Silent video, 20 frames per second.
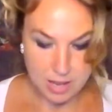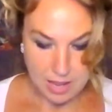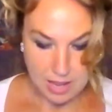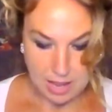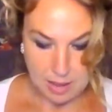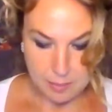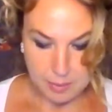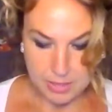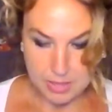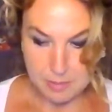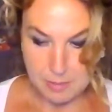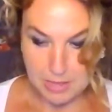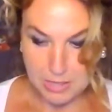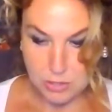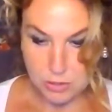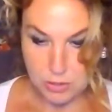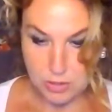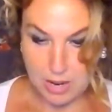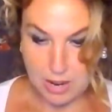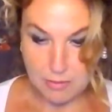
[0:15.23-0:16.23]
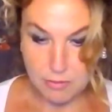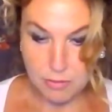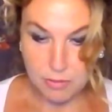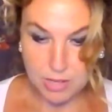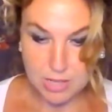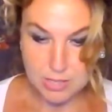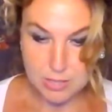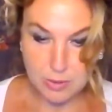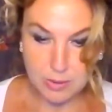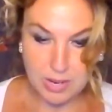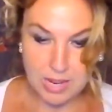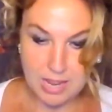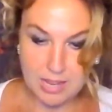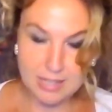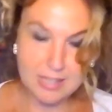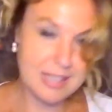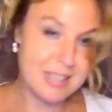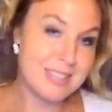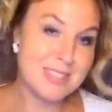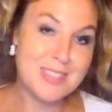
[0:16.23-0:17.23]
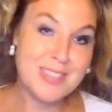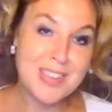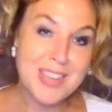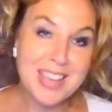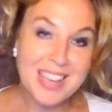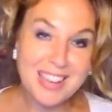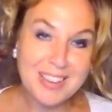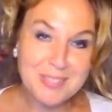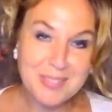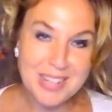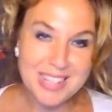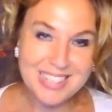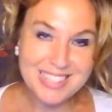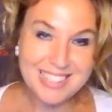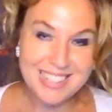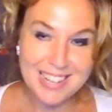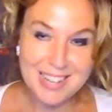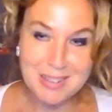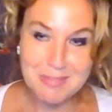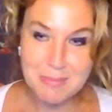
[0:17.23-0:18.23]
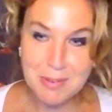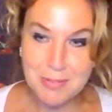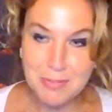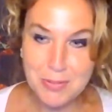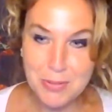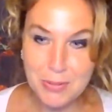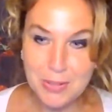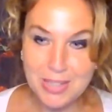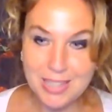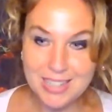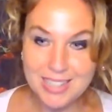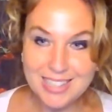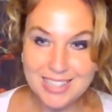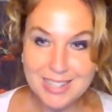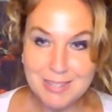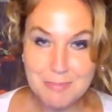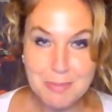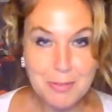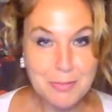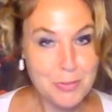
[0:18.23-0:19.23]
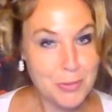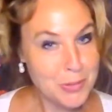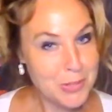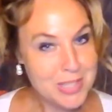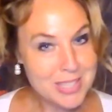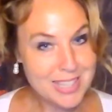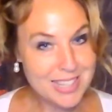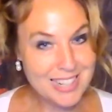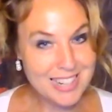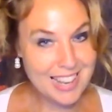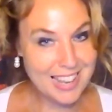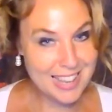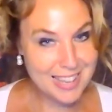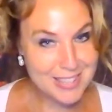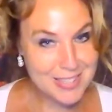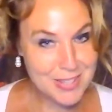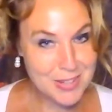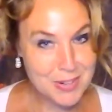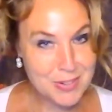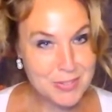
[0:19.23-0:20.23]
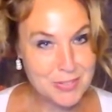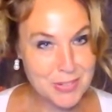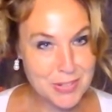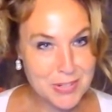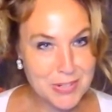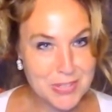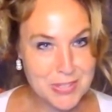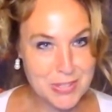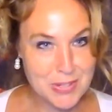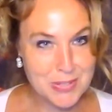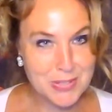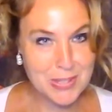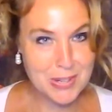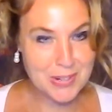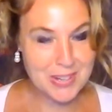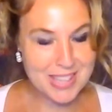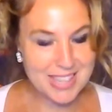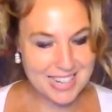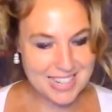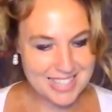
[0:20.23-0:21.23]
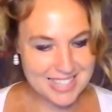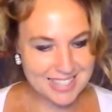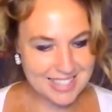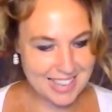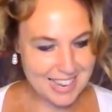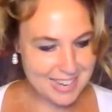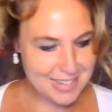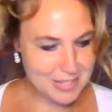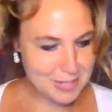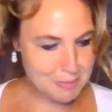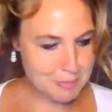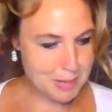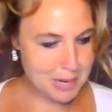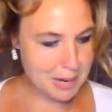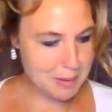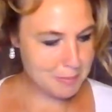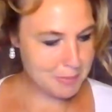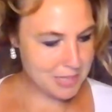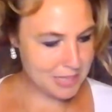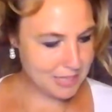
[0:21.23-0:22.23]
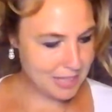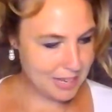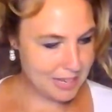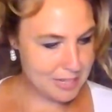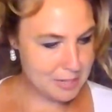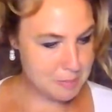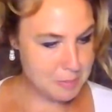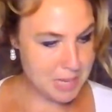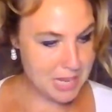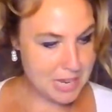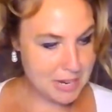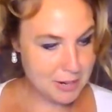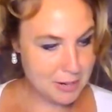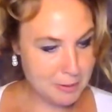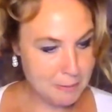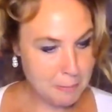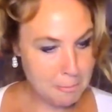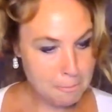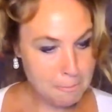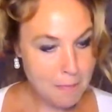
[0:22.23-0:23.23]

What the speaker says: I wanted to make sure every zodiac gets one before Sunday is over. So, sorry that it's late, but I'm delighted to be here.